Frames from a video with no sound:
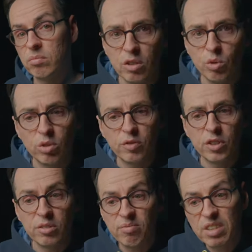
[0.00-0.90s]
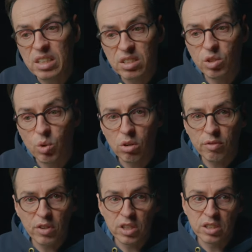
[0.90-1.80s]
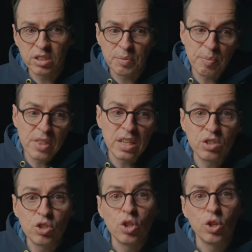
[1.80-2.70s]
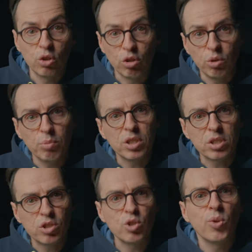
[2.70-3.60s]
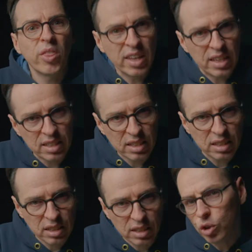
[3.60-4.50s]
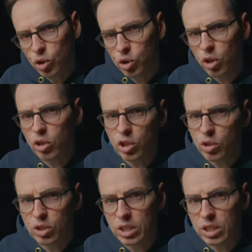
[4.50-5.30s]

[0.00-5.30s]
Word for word: In order for this to qualify as this, you must do this. You should only use